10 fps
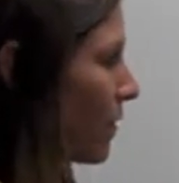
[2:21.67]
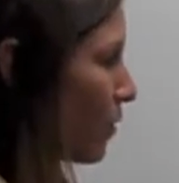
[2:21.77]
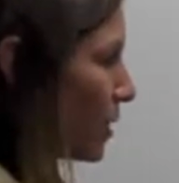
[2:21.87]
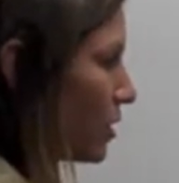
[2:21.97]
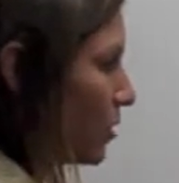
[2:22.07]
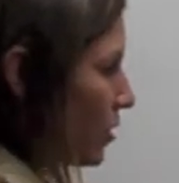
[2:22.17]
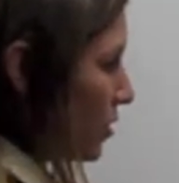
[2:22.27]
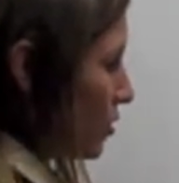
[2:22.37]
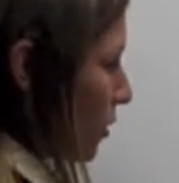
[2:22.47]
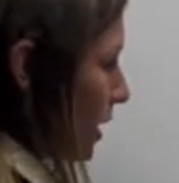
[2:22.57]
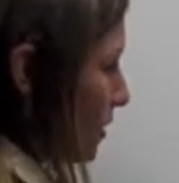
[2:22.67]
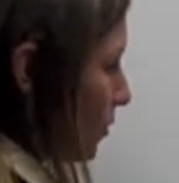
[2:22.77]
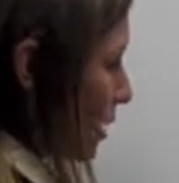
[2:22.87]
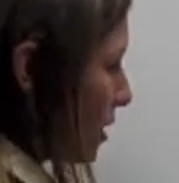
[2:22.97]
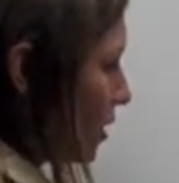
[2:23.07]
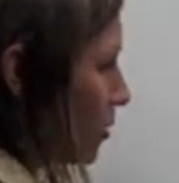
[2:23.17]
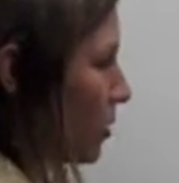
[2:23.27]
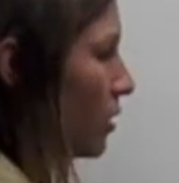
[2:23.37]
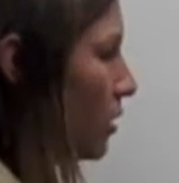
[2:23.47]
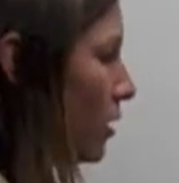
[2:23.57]
42. Good choice. 42.
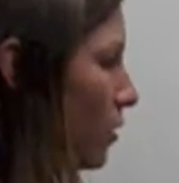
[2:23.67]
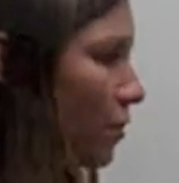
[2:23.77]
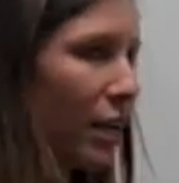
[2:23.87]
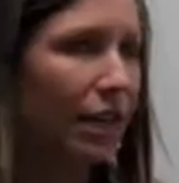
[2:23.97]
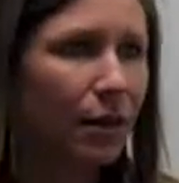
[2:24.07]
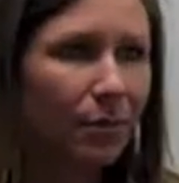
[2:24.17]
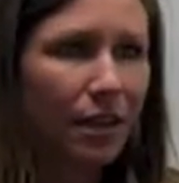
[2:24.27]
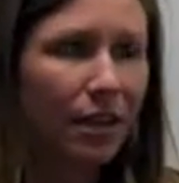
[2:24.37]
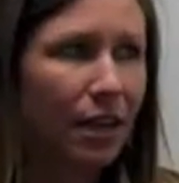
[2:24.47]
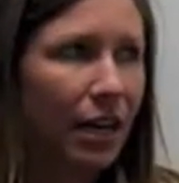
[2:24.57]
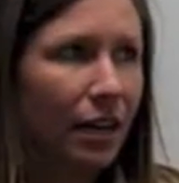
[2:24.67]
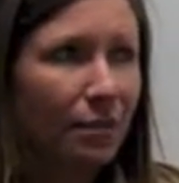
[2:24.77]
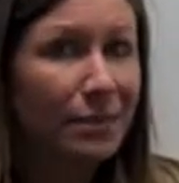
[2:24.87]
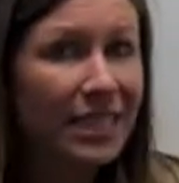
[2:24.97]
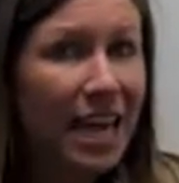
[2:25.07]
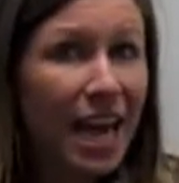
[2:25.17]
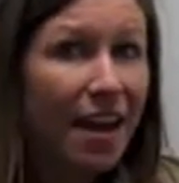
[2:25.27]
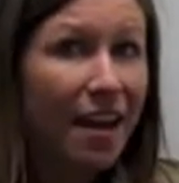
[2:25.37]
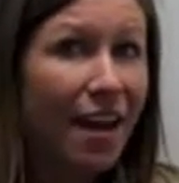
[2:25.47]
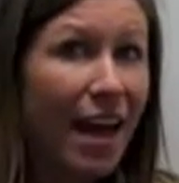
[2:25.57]
What number comes
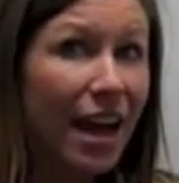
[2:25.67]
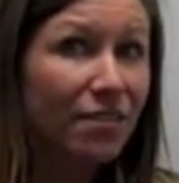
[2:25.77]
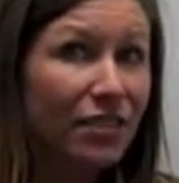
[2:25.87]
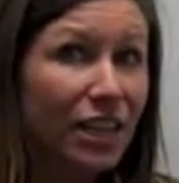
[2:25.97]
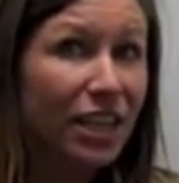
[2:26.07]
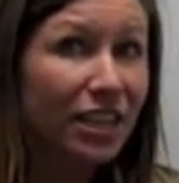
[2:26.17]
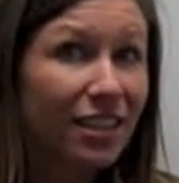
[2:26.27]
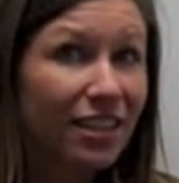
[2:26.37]
after?